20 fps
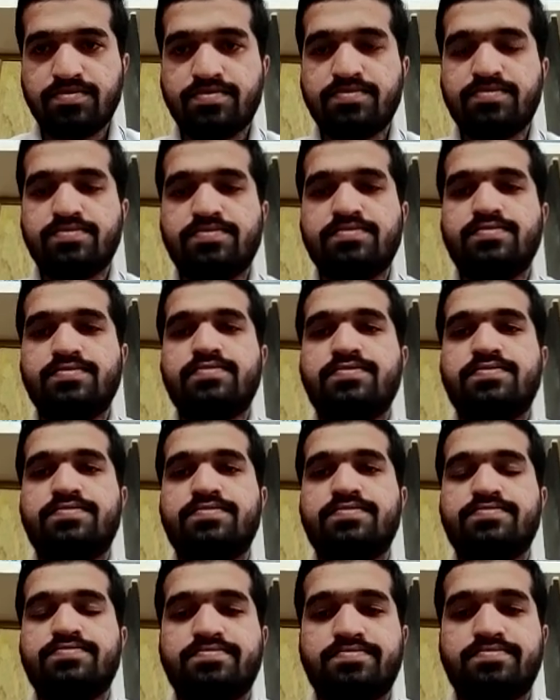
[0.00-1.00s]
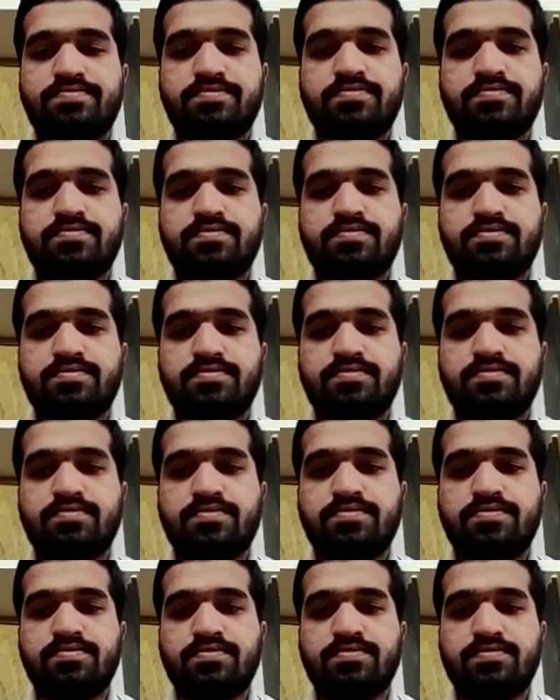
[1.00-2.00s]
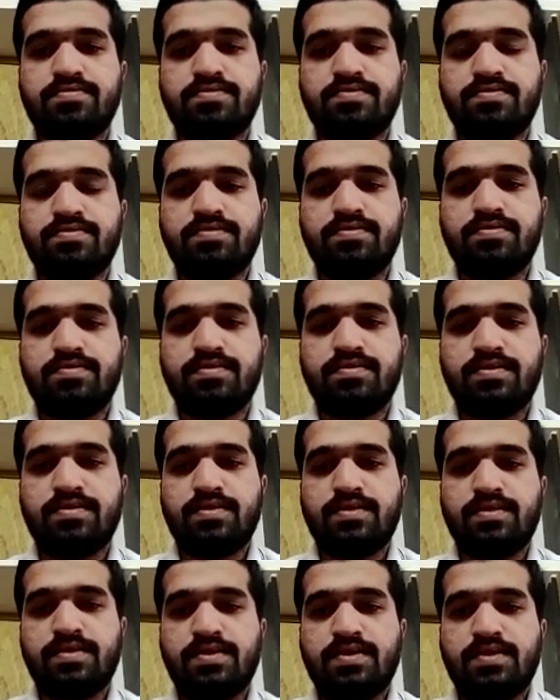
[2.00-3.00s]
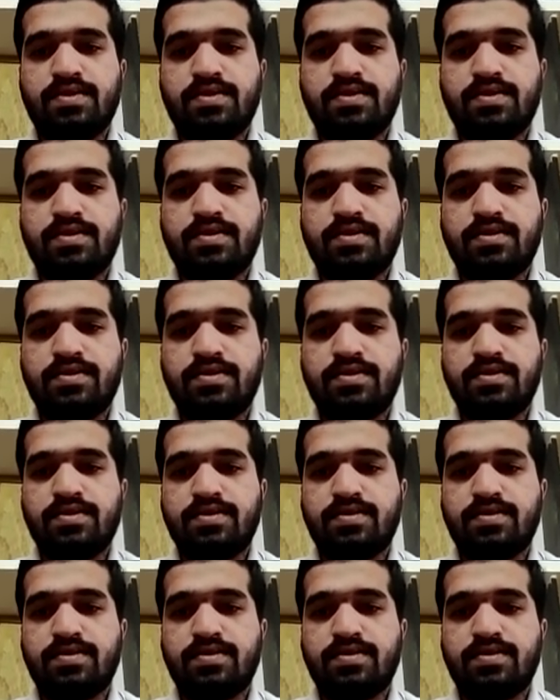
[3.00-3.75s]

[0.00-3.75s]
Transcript: This person isn't speaking.